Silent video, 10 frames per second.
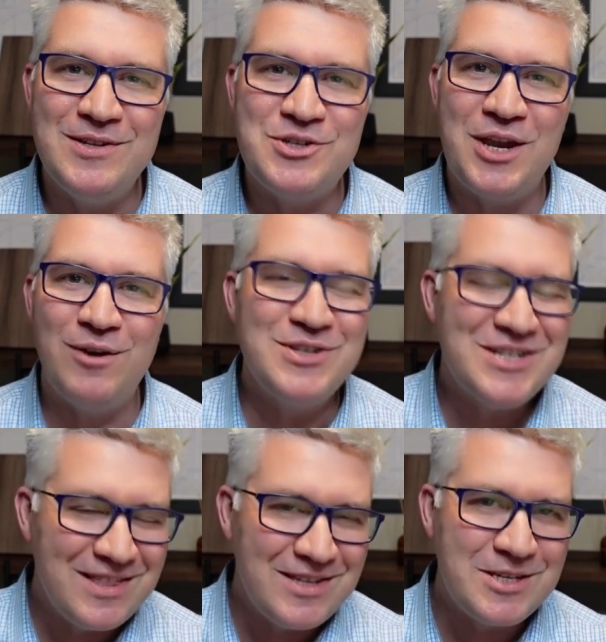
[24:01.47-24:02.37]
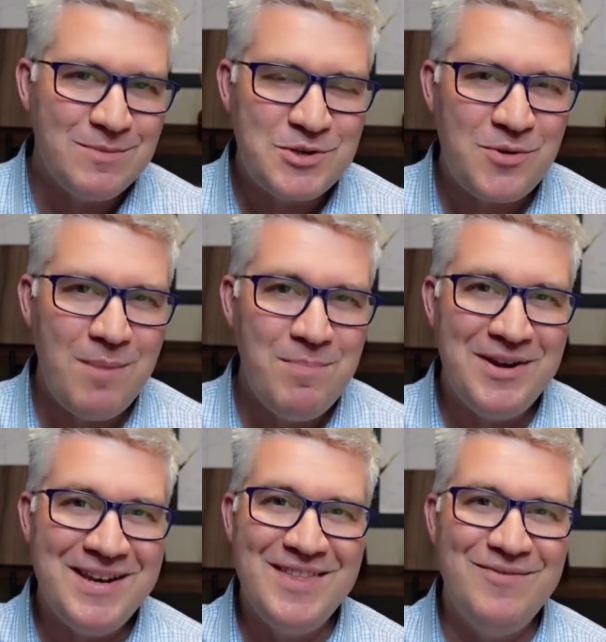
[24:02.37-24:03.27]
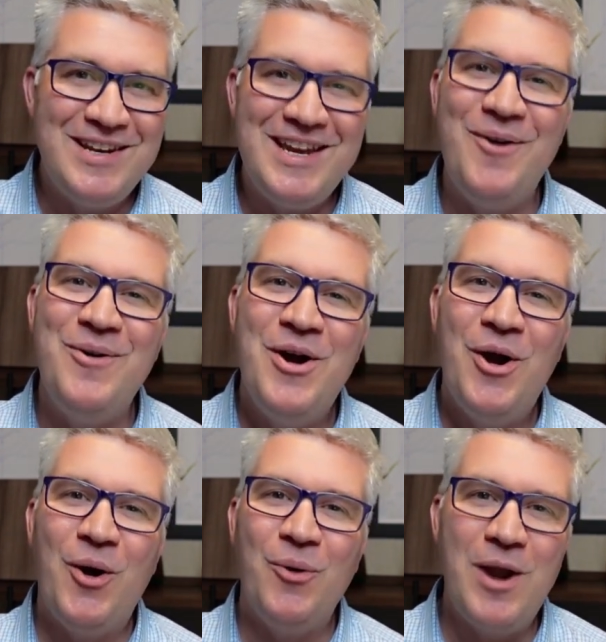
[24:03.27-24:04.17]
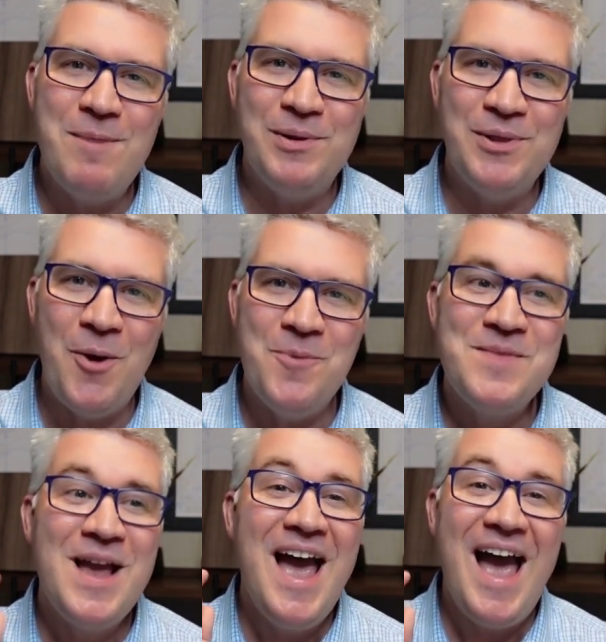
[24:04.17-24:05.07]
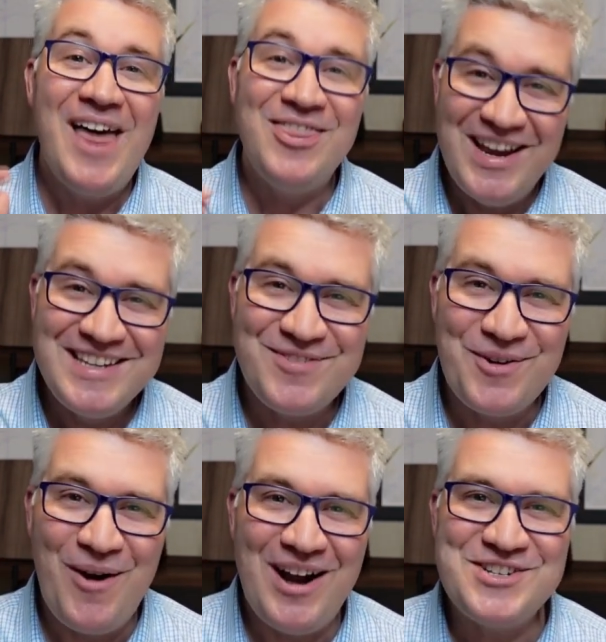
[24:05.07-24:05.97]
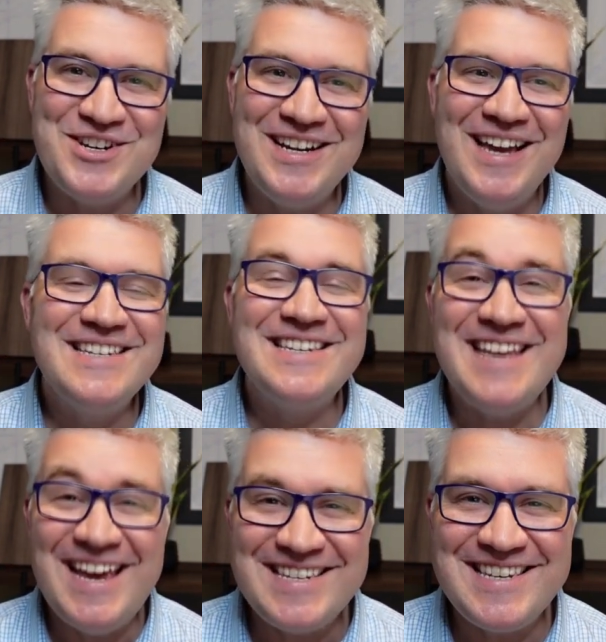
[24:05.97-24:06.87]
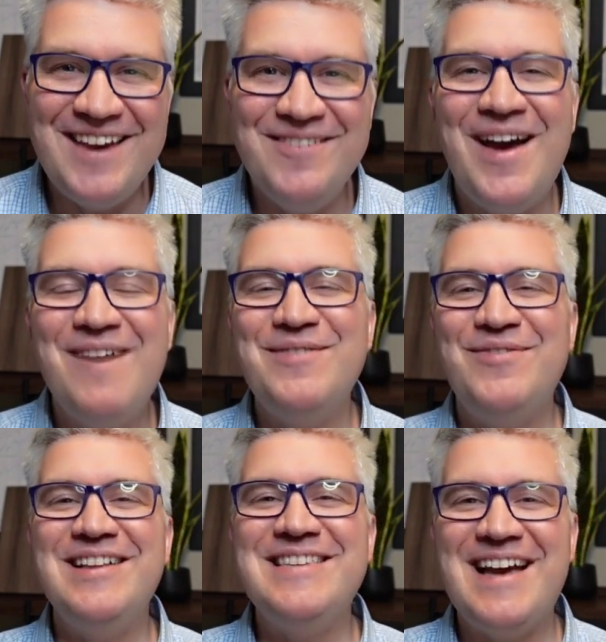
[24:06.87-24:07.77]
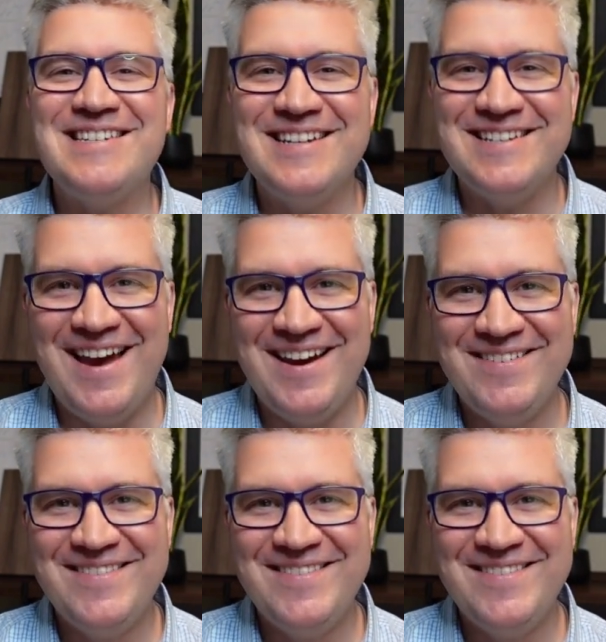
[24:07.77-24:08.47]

the channel. Just hit the subscribe button in the video or right below. Thanks for watching. Stay safe. Have a fantastic day.